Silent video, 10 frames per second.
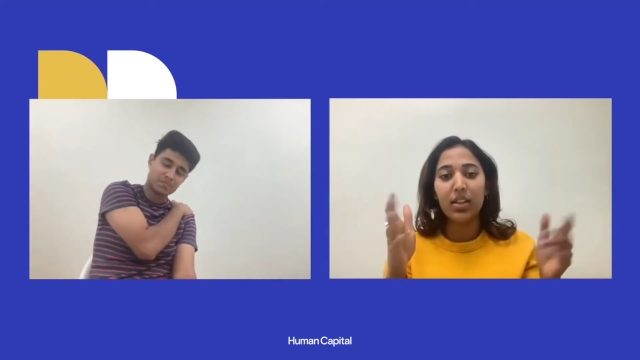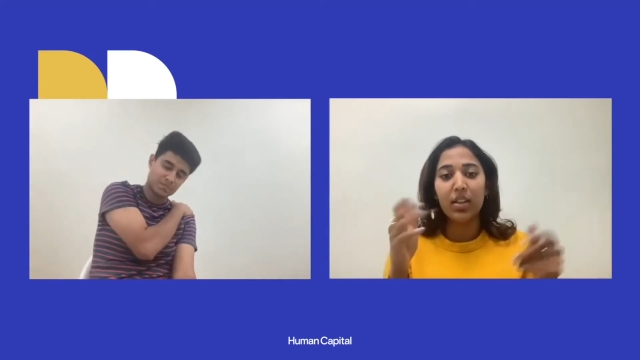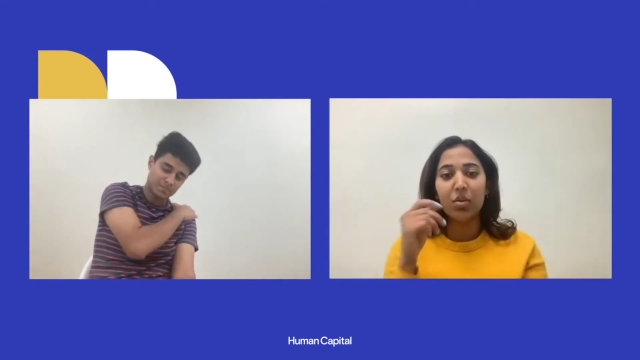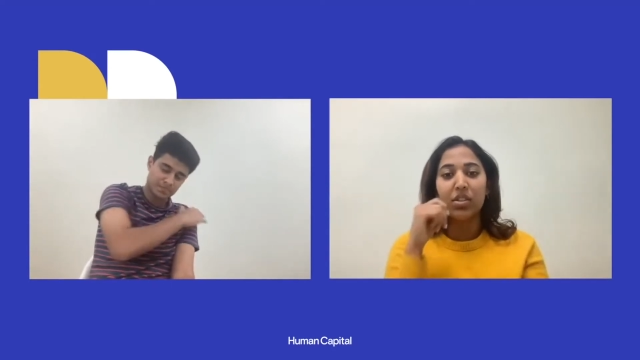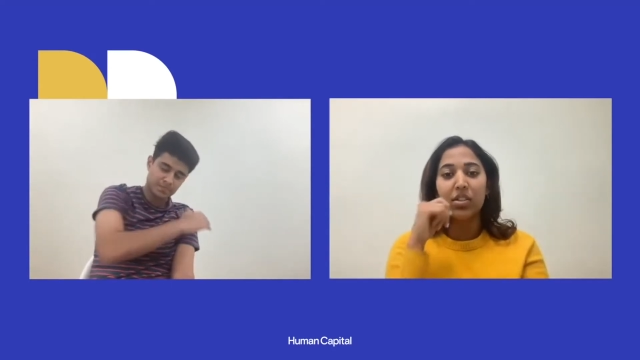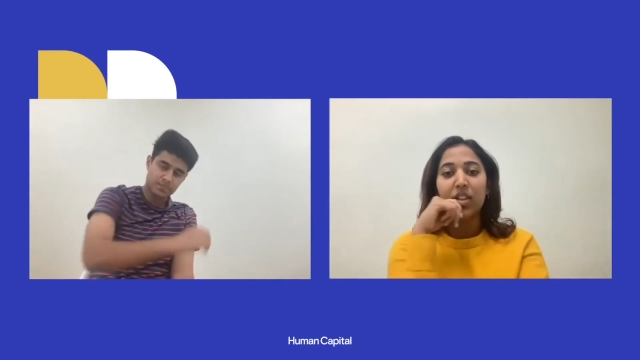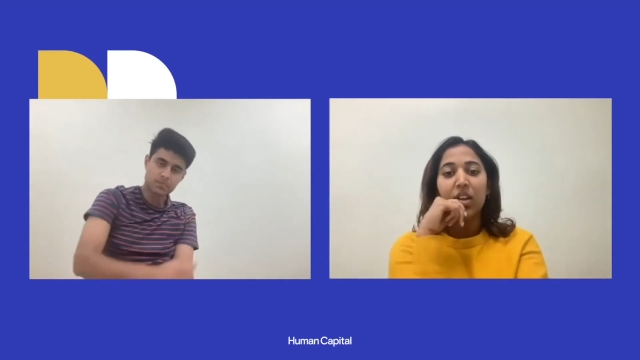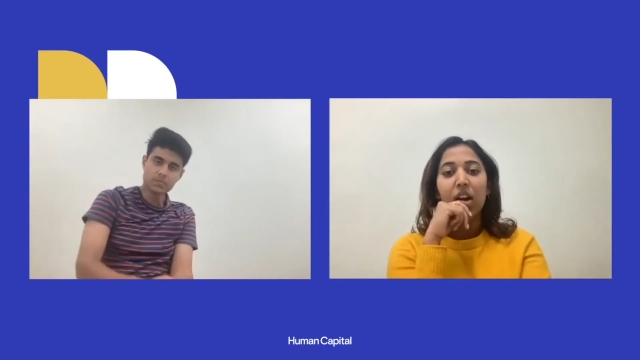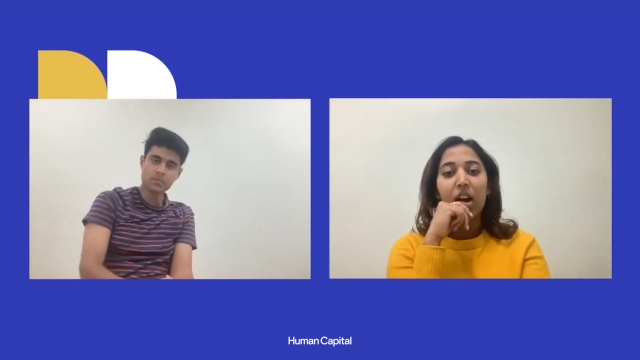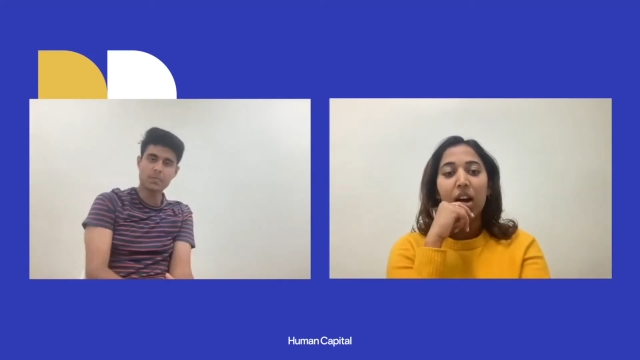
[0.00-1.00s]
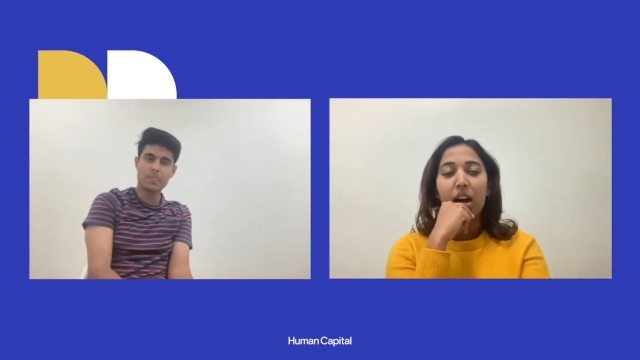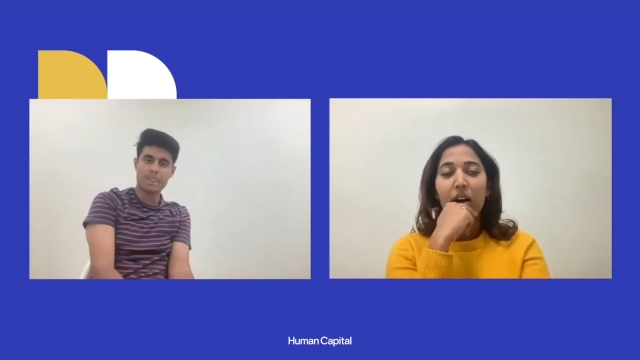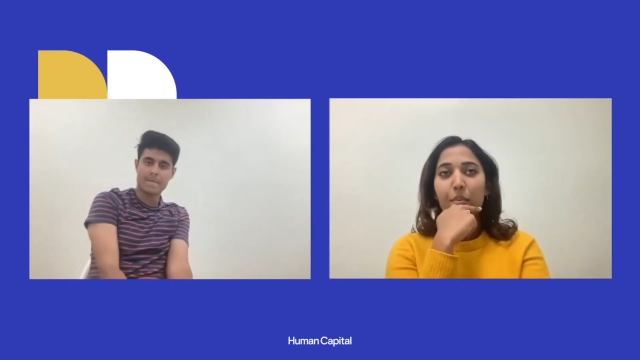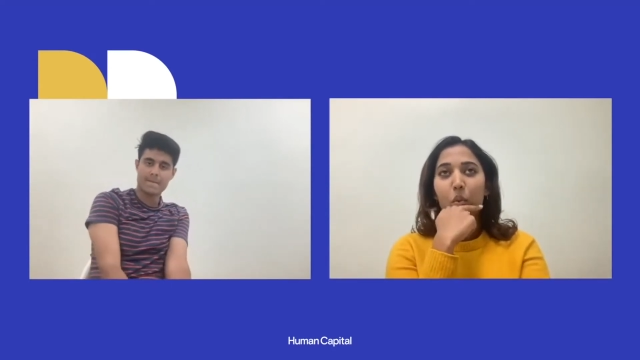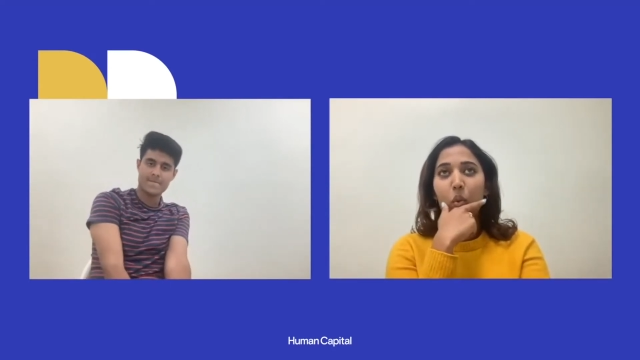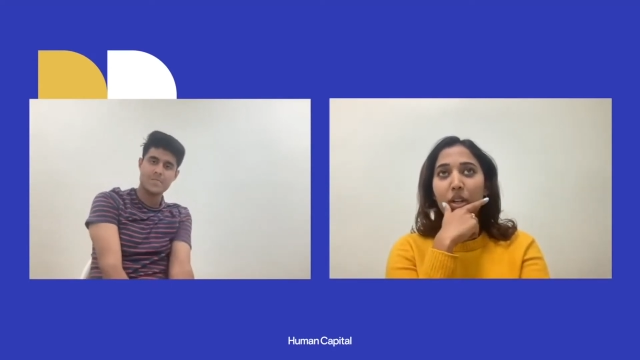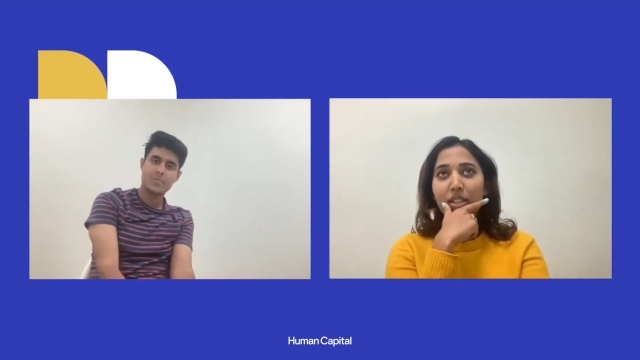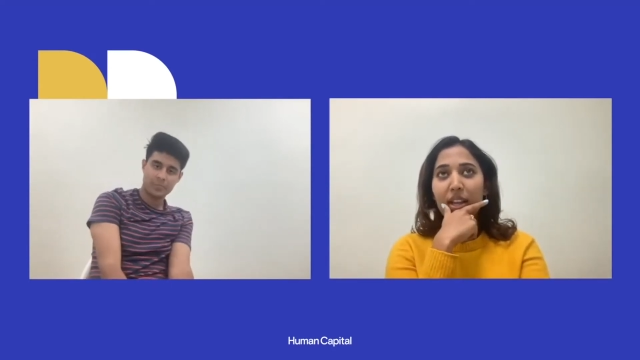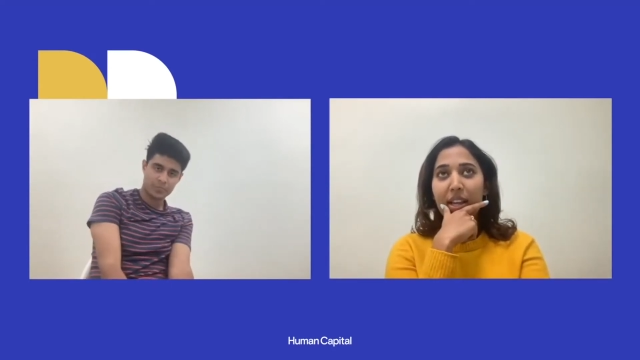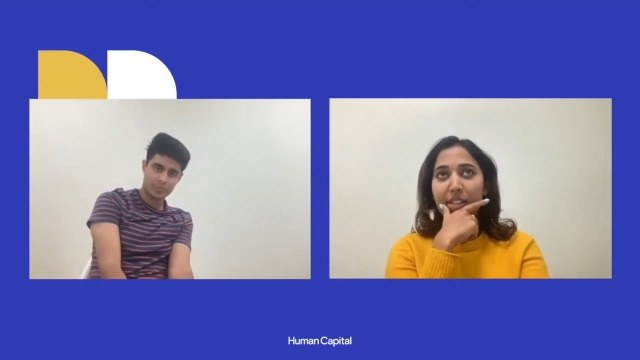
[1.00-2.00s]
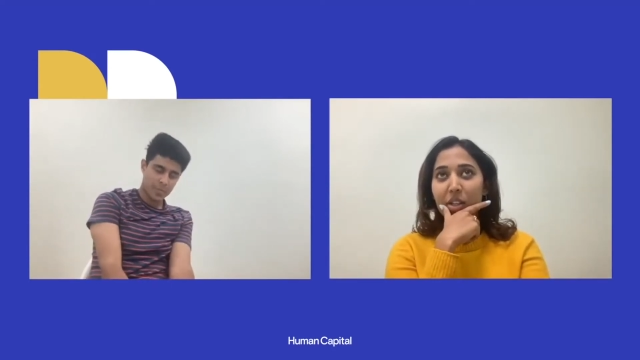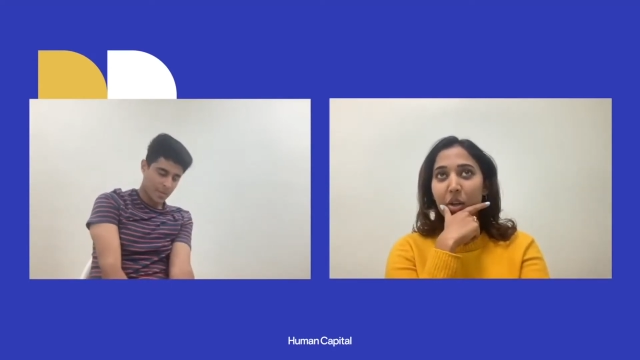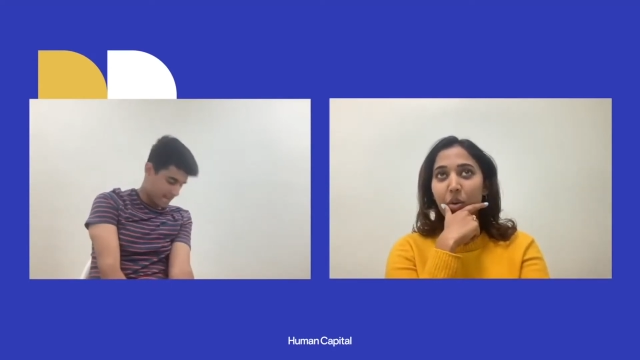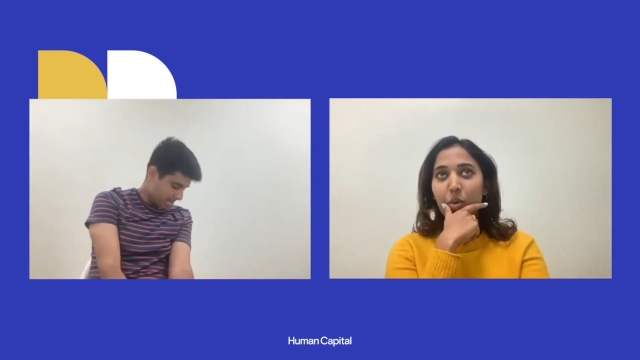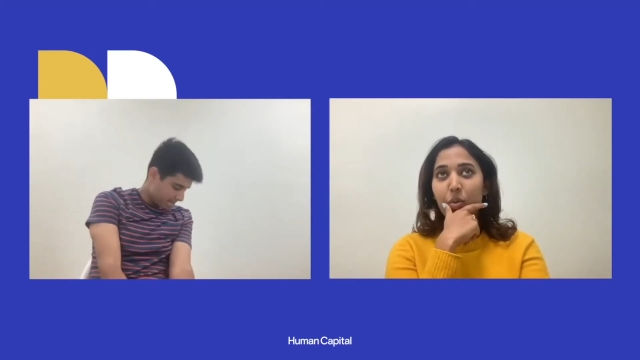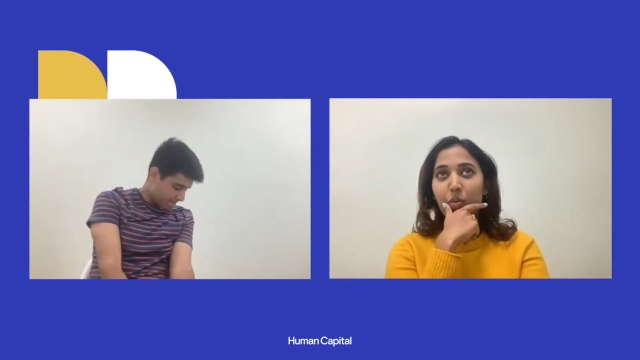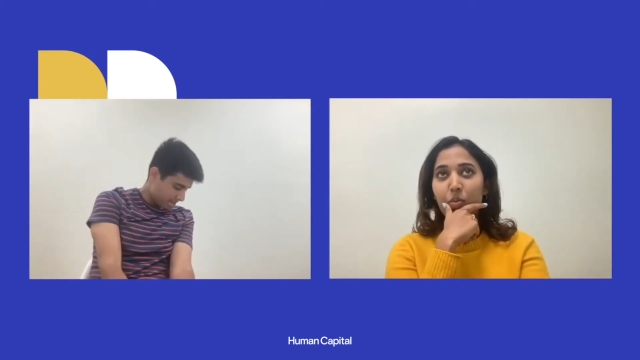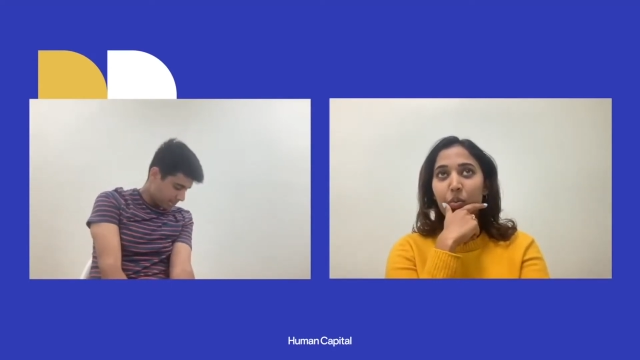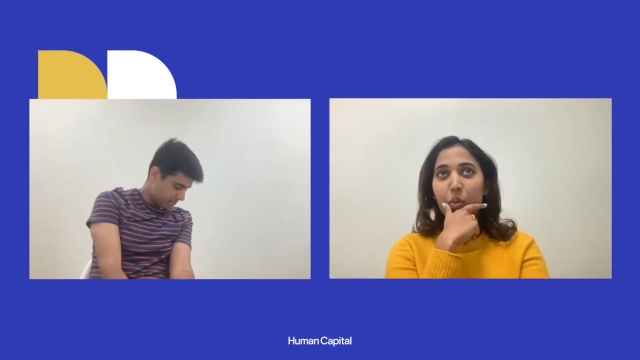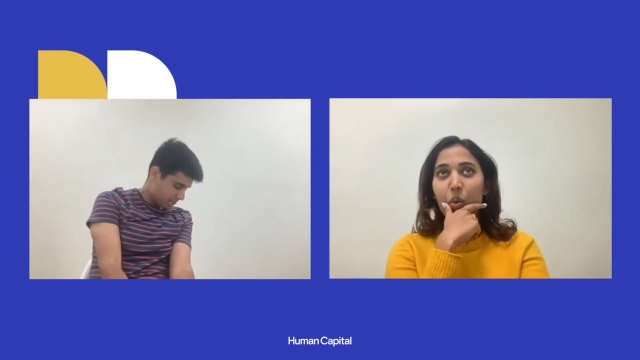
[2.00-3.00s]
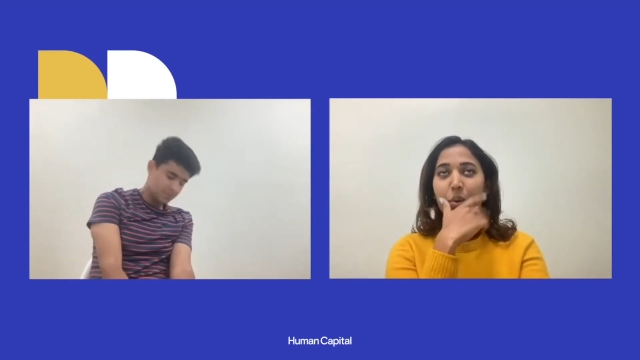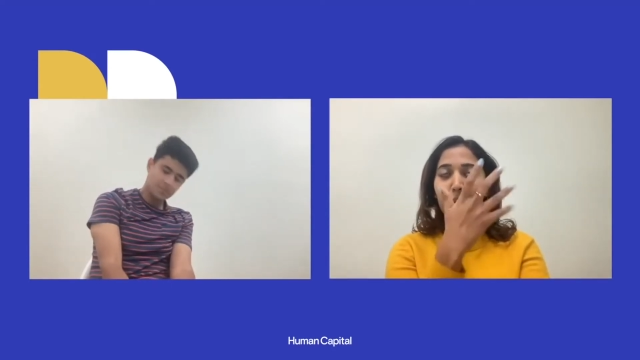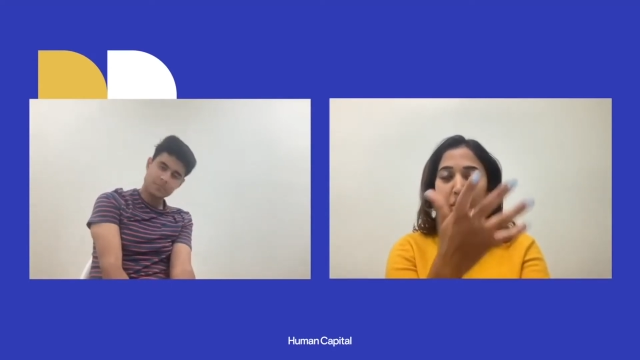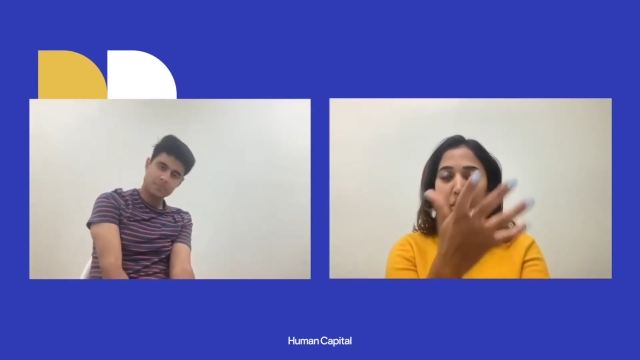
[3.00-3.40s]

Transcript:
Speaker 1: there was um, one day. So when we were in